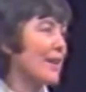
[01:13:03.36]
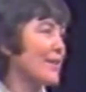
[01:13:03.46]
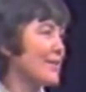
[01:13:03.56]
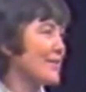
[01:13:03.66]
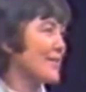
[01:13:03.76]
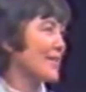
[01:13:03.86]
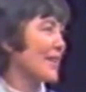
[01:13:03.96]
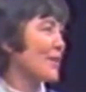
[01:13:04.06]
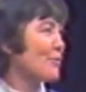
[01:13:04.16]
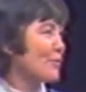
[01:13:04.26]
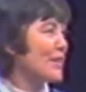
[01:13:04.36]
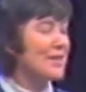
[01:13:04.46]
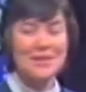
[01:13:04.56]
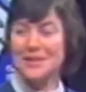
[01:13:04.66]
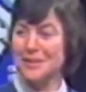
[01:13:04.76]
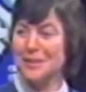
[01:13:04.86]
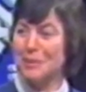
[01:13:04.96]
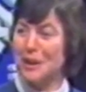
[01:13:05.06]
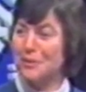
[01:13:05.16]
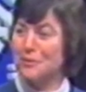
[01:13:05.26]
valleys, feet,
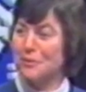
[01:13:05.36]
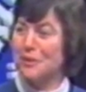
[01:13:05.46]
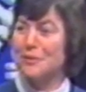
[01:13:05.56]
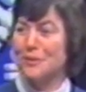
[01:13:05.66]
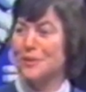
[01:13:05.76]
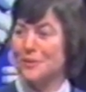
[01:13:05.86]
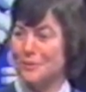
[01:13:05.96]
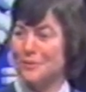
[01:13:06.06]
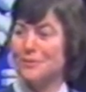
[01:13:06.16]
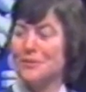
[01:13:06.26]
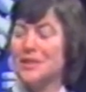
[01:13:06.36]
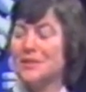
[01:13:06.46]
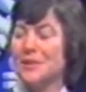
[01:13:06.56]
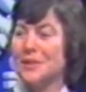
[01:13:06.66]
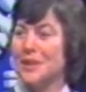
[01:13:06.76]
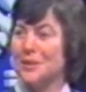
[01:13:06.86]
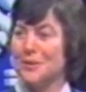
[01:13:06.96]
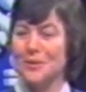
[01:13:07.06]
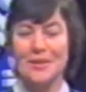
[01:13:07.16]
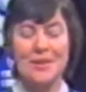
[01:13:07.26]
the mouth of a river, the feet of a
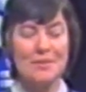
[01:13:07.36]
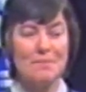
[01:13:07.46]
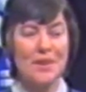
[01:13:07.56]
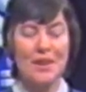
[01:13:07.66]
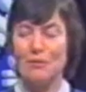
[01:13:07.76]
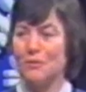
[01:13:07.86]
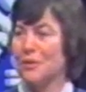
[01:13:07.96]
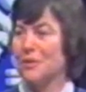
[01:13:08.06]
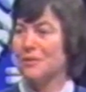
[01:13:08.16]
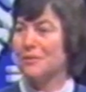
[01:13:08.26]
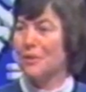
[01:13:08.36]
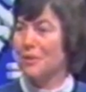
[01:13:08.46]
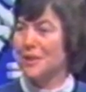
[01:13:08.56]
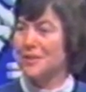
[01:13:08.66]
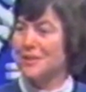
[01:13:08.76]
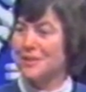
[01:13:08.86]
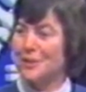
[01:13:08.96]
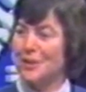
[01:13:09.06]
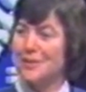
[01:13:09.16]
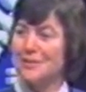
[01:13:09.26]
glacier, the, the forehead, the
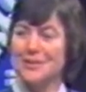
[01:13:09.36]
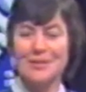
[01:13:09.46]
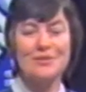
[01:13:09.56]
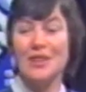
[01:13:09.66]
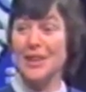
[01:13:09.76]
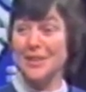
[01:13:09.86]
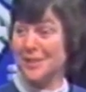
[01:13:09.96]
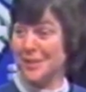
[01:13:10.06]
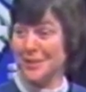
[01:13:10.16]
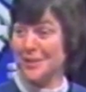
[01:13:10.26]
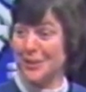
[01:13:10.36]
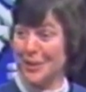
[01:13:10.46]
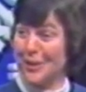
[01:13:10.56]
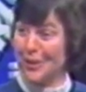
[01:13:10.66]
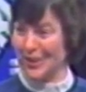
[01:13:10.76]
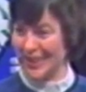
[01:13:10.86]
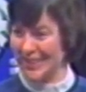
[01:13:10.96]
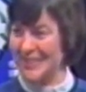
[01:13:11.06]
chin, the face of the earth,